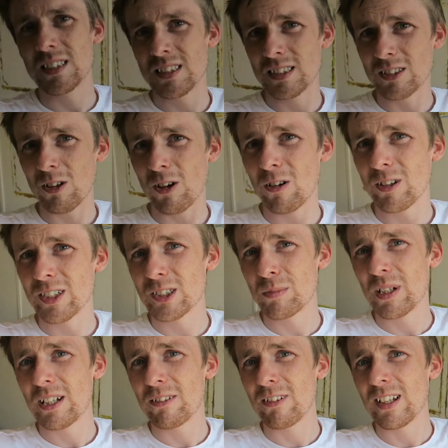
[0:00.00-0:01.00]
this storage
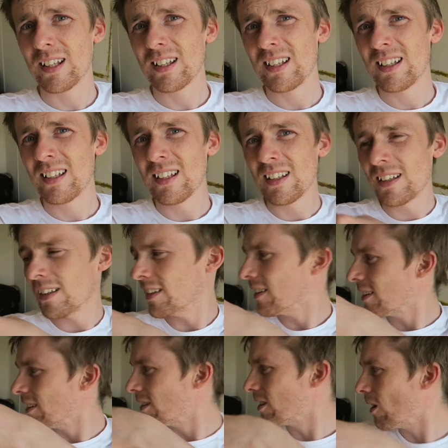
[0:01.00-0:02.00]
bit really.
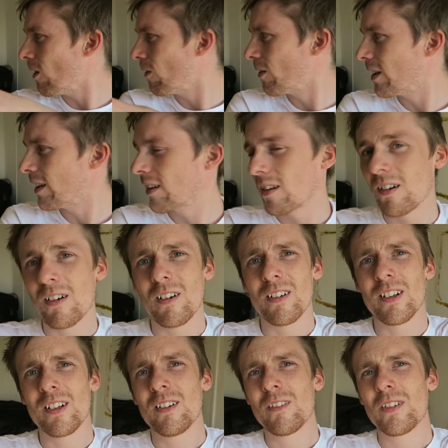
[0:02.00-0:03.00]
Sofa in the
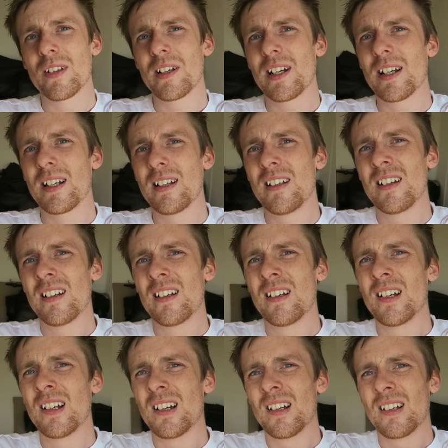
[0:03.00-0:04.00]
corner over there.
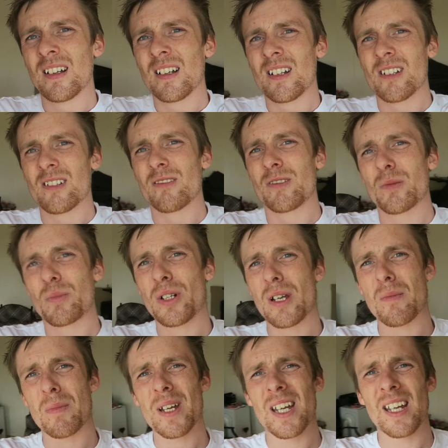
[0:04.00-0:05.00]
It's
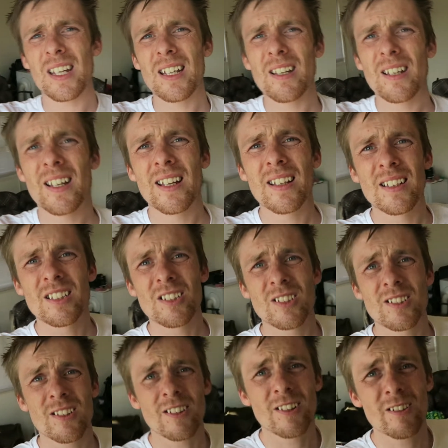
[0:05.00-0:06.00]
pretty big. It's
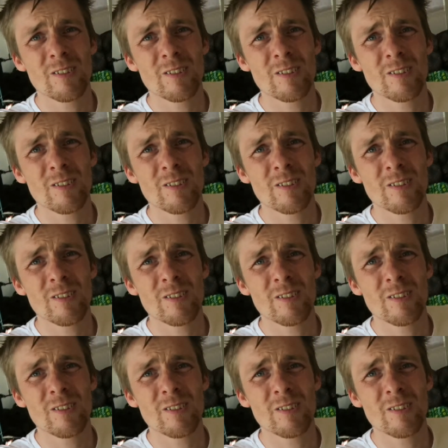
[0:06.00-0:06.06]
just not